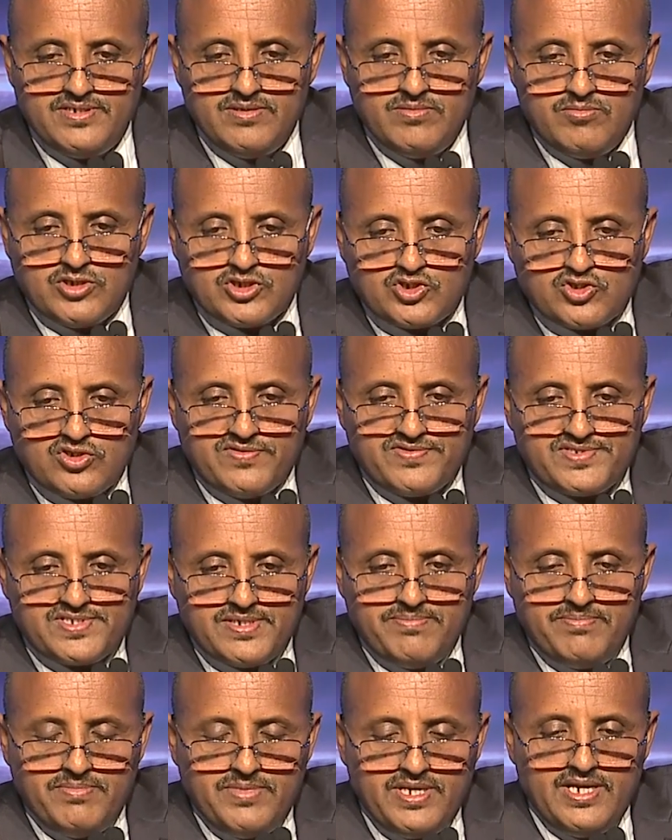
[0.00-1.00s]
most of
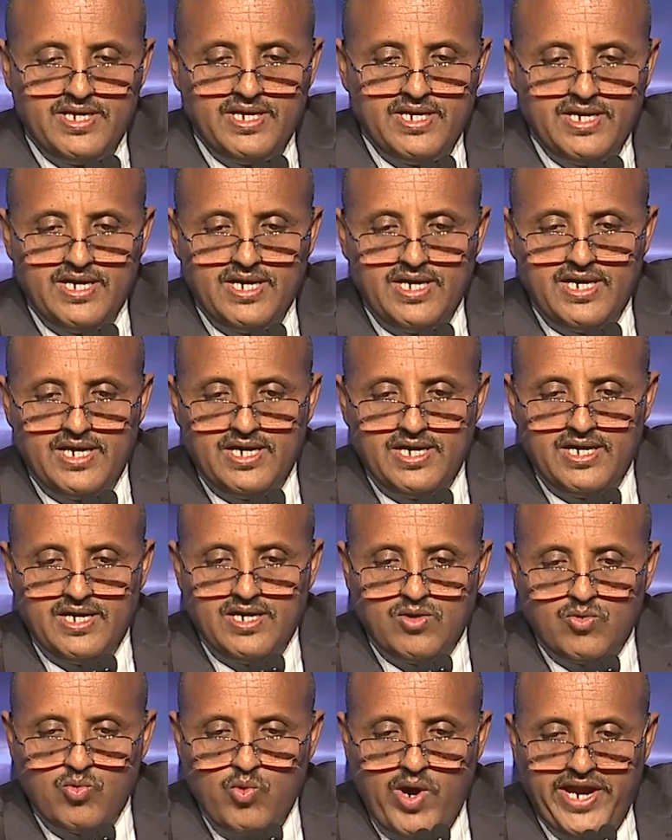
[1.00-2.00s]
them
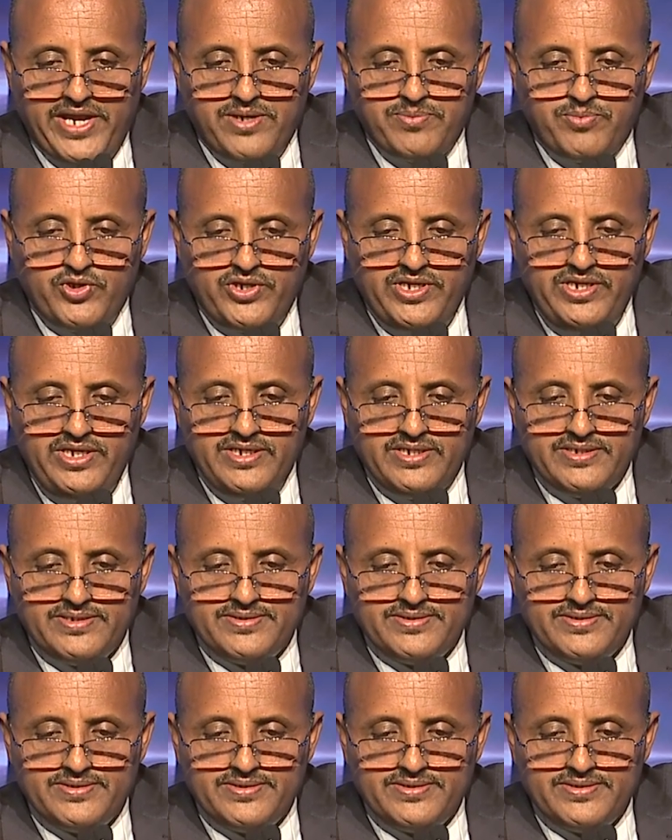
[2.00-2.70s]
wide body,